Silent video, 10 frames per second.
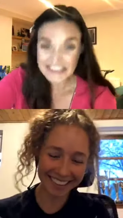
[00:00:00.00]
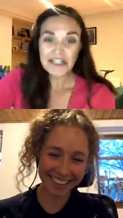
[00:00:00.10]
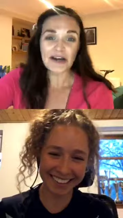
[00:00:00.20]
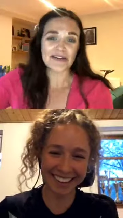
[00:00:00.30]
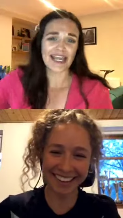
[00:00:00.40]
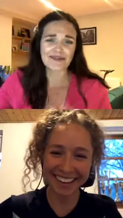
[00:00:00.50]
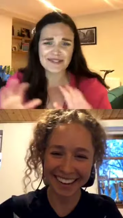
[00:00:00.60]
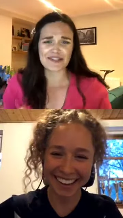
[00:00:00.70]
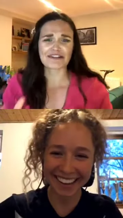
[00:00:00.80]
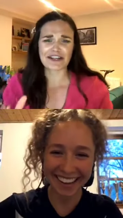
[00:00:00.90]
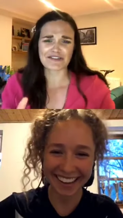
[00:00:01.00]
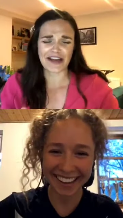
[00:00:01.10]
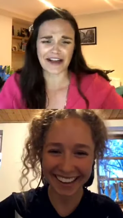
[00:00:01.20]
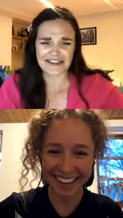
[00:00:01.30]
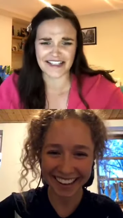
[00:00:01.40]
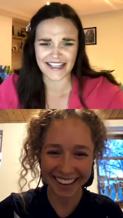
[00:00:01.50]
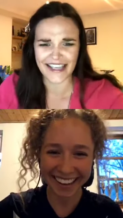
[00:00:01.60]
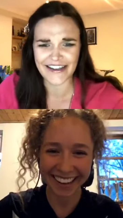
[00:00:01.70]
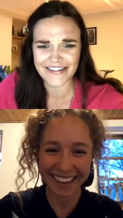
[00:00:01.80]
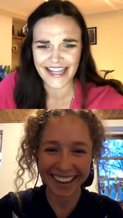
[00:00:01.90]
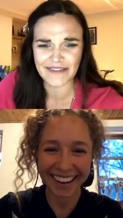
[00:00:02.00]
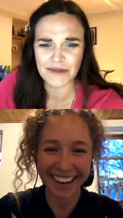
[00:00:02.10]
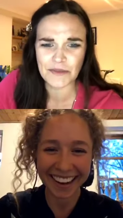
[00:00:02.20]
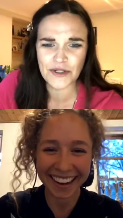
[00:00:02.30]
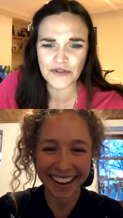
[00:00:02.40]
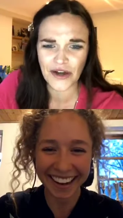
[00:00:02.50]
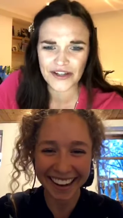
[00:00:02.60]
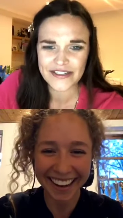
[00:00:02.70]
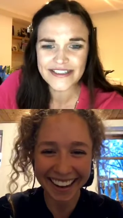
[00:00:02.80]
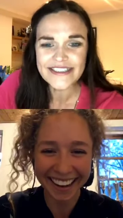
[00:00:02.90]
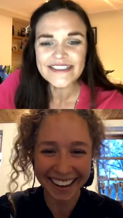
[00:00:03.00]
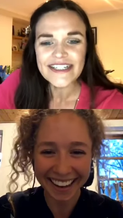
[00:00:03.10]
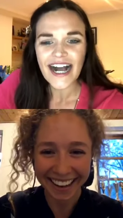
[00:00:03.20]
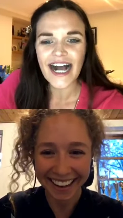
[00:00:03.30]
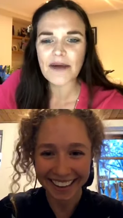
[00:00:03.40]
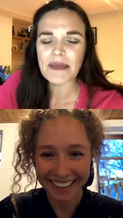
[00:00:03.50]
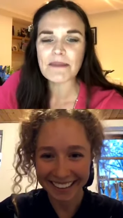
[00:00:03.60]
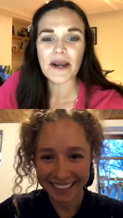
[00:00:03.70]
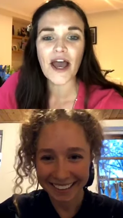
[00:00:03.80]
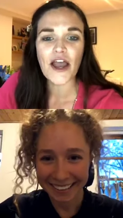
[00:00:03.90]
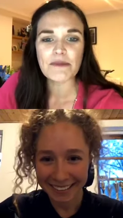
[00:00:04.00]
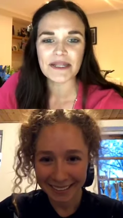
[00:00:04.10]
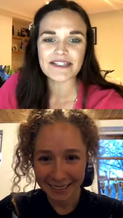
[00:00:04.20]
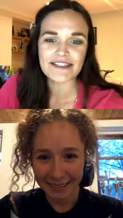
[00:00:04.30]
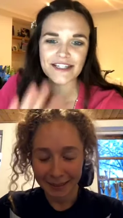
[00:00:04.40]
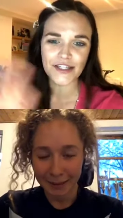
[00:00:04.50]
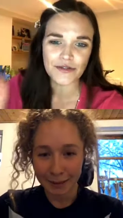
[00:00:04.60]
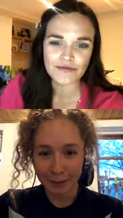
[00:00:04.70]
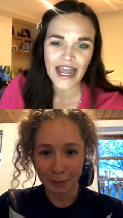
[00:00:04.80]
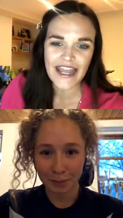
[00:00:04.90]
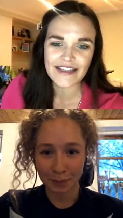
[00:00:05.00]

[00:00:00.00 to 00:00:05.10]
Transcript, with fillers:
Speaker 1: Okay, I'm sorry for asking it. Okay, we'll move on. People are hoping to see you race.